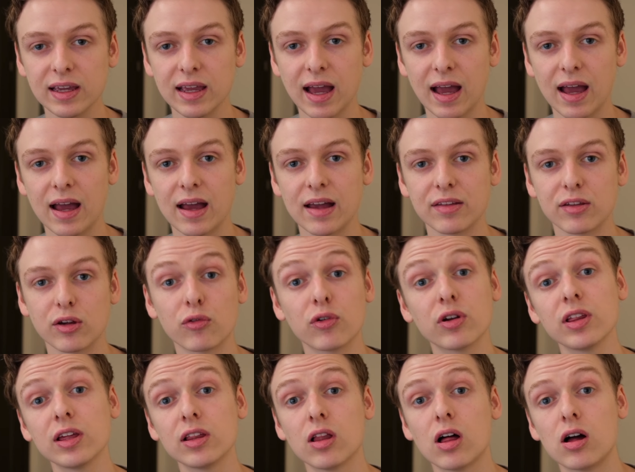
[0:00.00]
has a
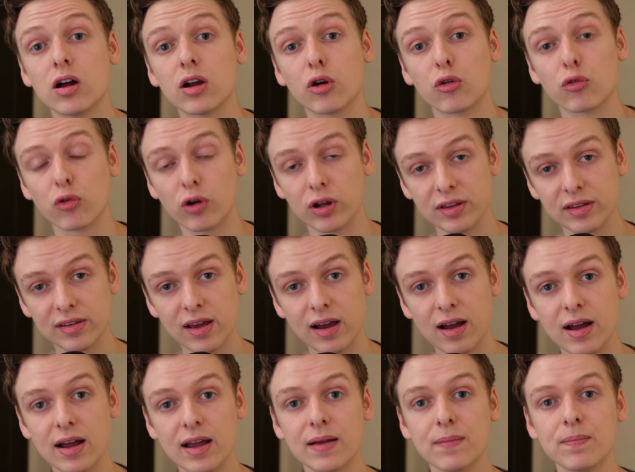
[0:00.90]
really long
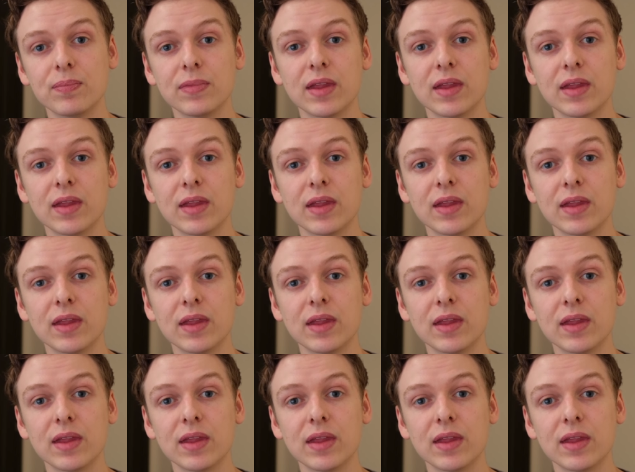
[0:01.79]
runtime.